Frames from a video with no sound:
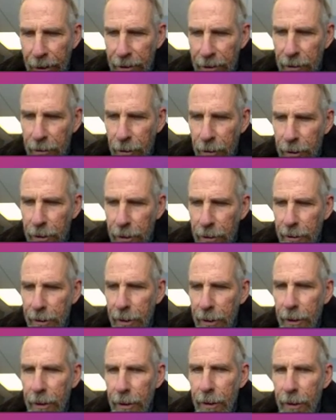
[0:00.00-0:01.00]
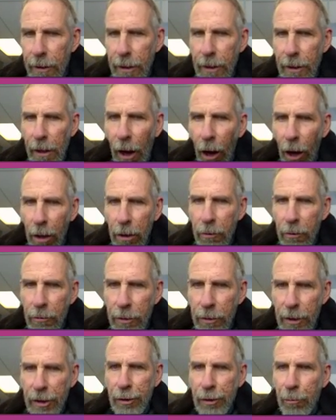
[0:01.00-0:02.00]
So you see, the
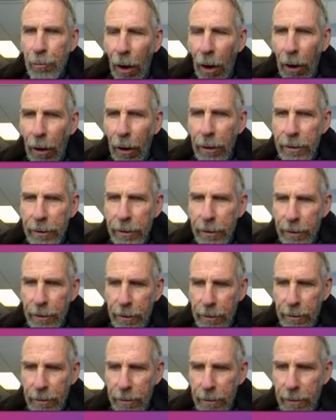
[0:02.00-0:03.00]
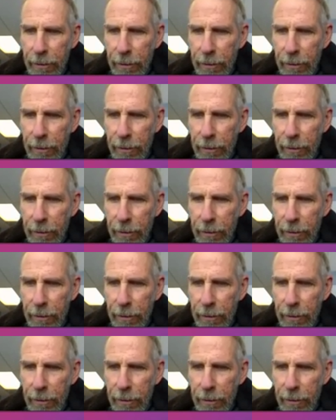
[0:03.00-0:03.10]
autoresponder,